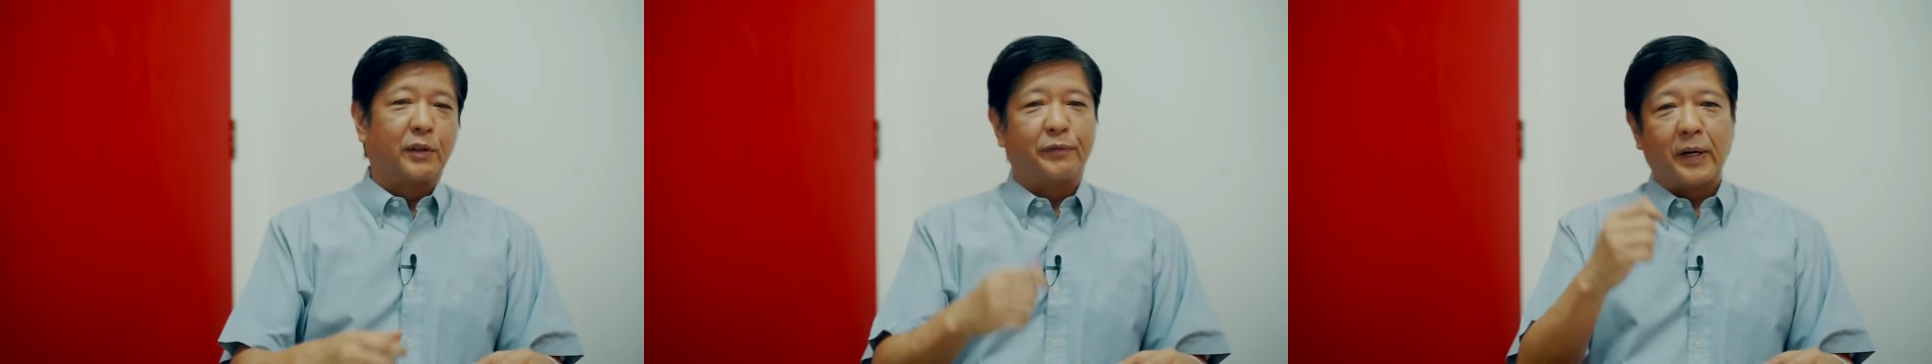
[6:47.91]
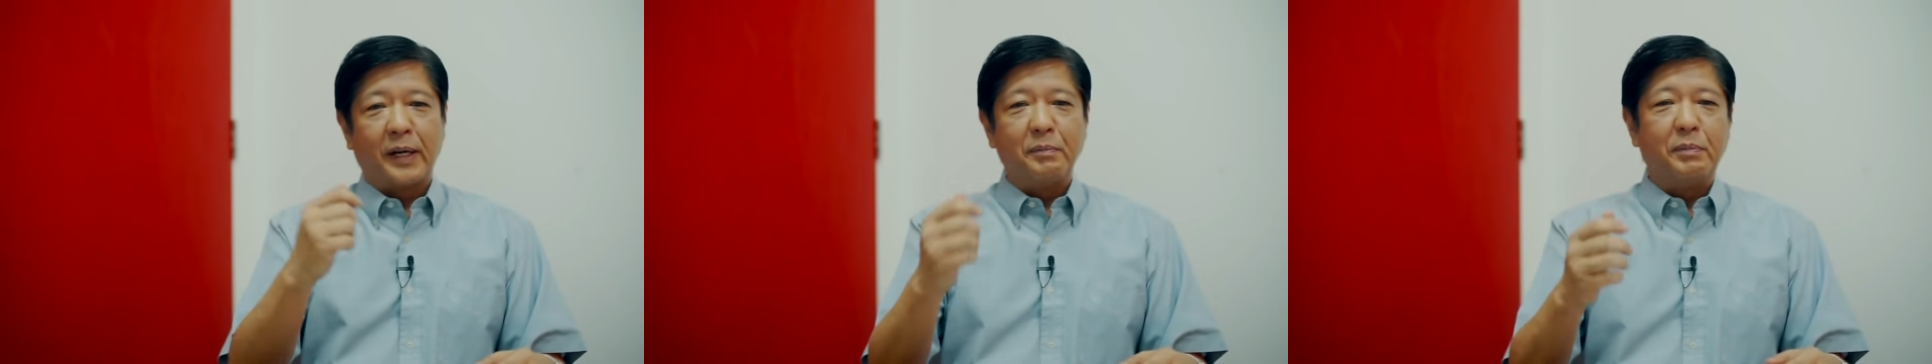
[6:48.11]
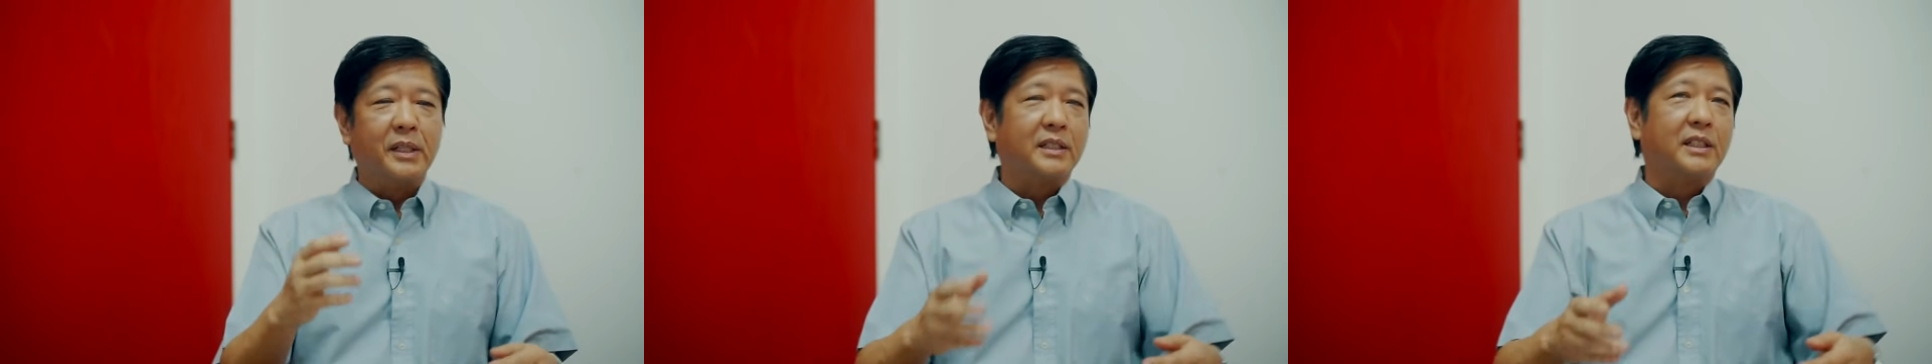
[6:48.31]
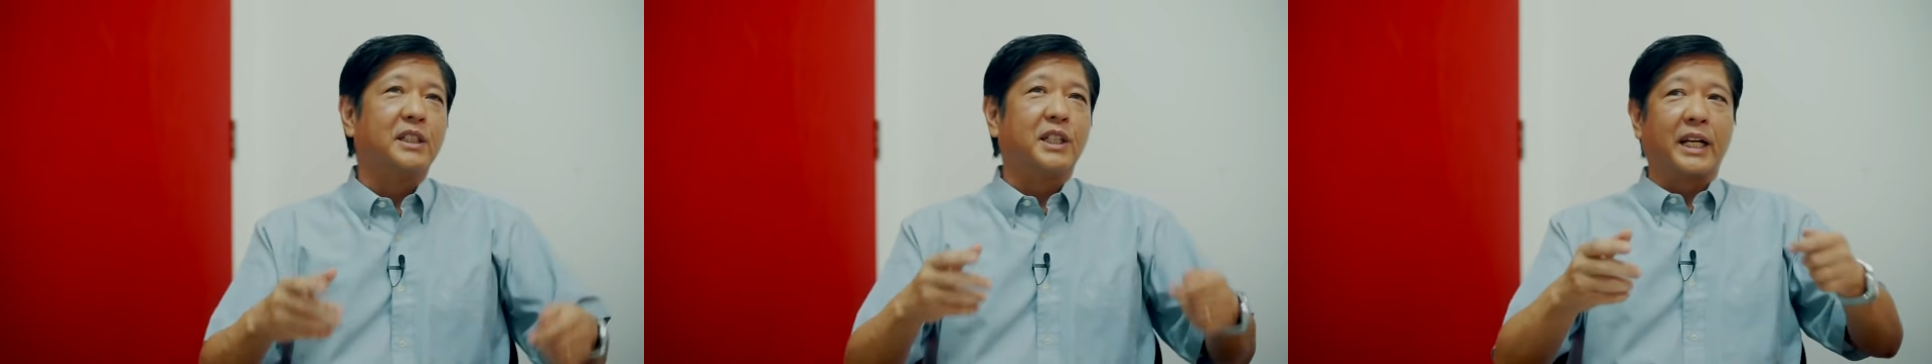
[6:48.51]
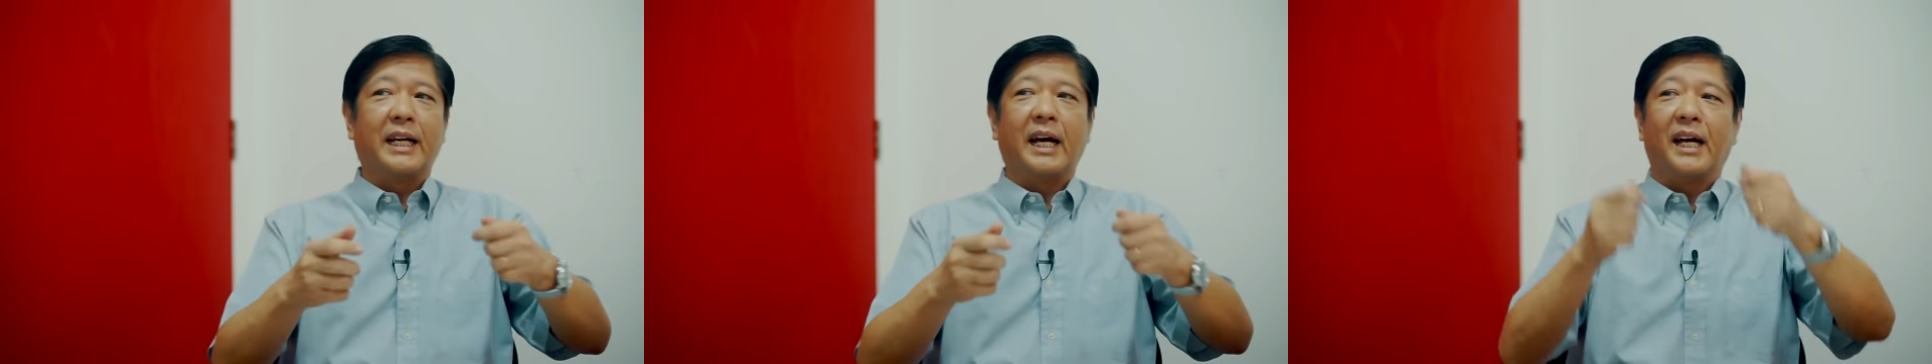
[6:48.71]
so five minutes,
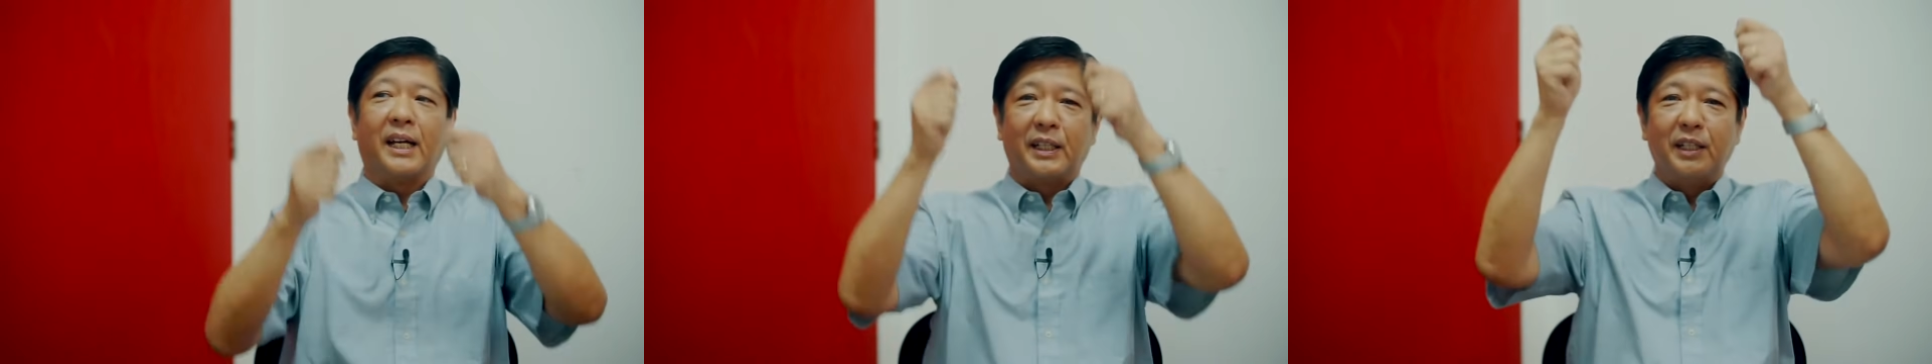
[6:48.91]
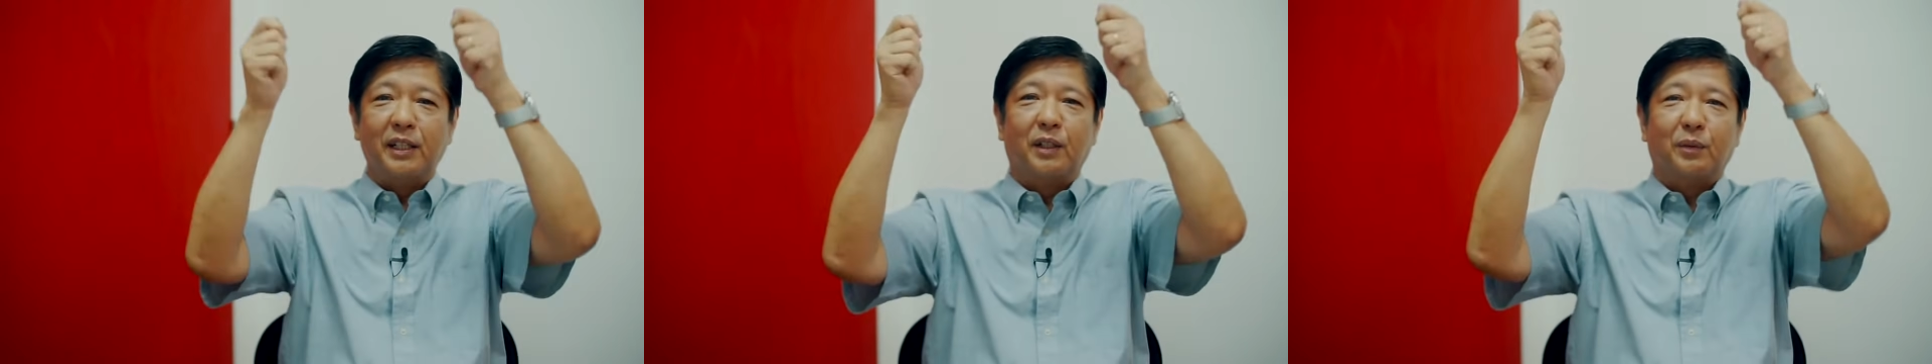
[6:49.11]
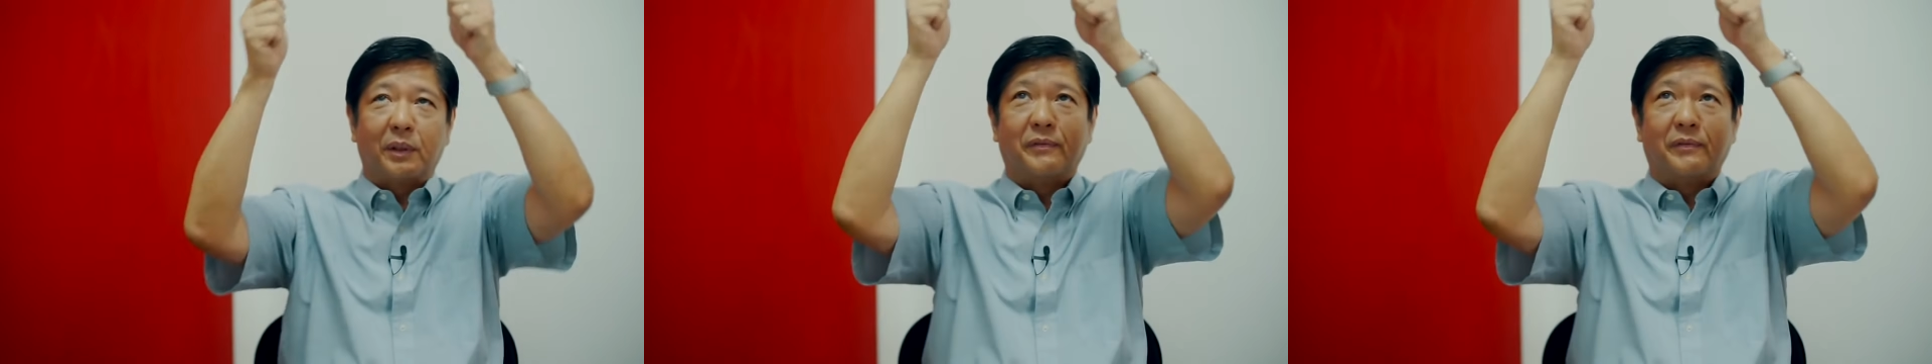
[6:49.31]
there's a guy, you know,